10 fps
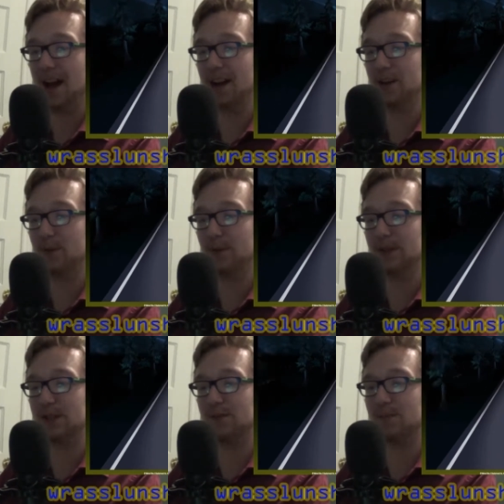You
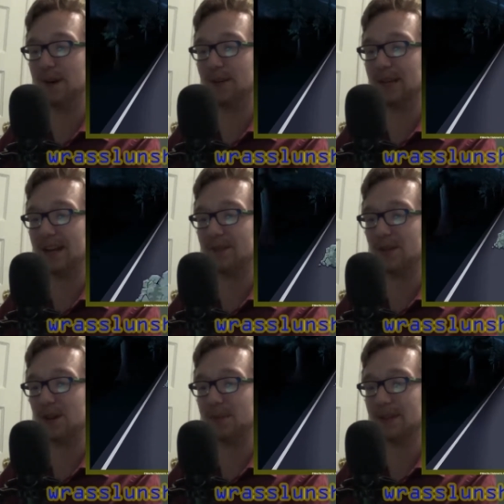really barely have. There
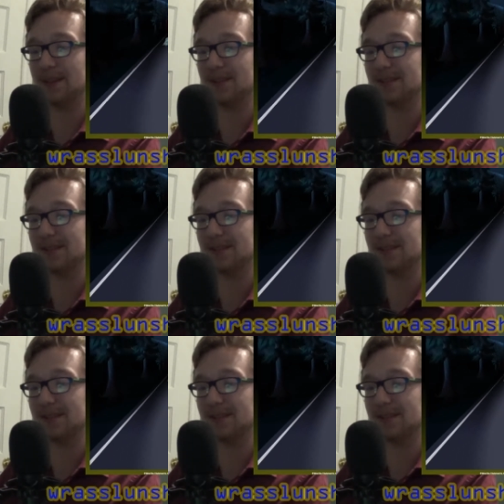you go. Yep.